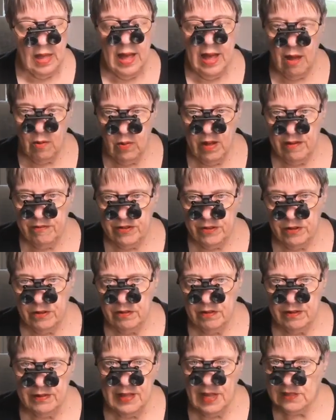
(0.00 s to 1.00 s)

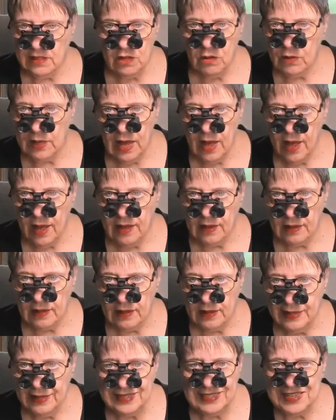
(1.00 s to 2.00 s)
However, that's okay.
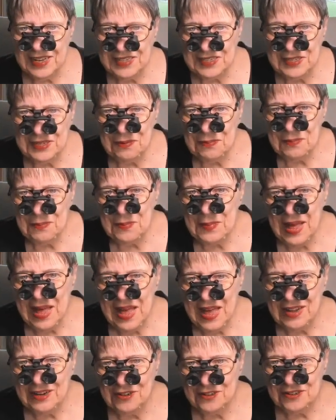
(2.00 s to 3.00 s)
It doesn't
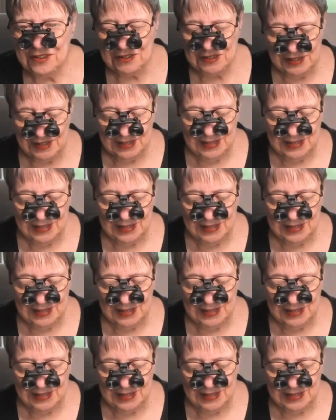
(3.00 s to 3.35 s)
matter.